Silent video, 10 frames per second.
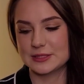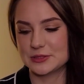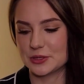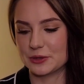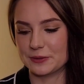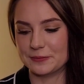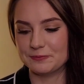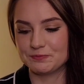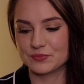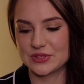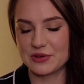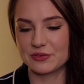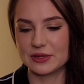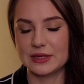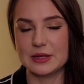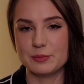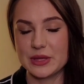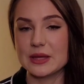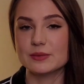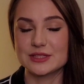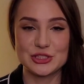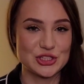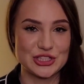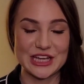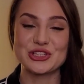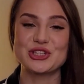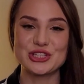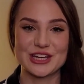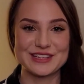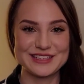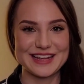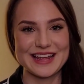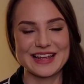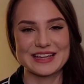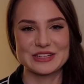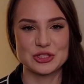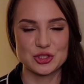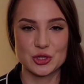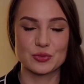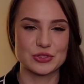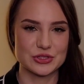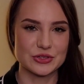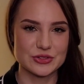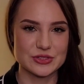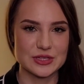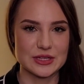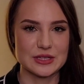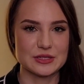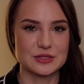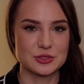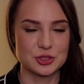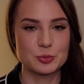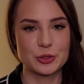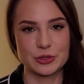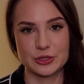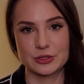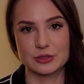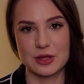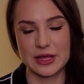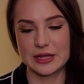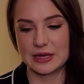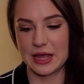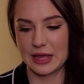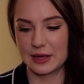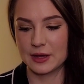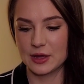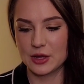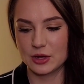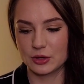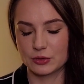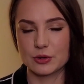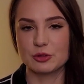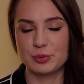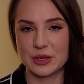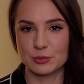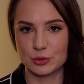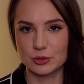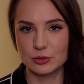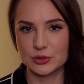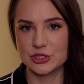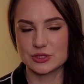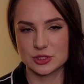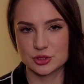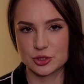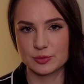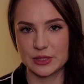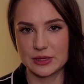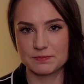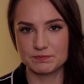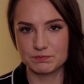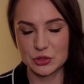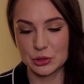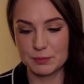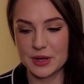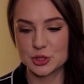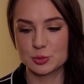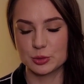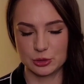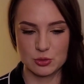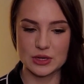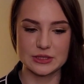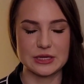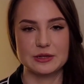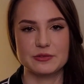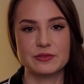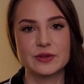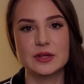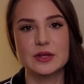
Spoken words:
So definitely being able to just get shit done and show results is super critical in a growth PM role, which is extremely, measurable and quantitative.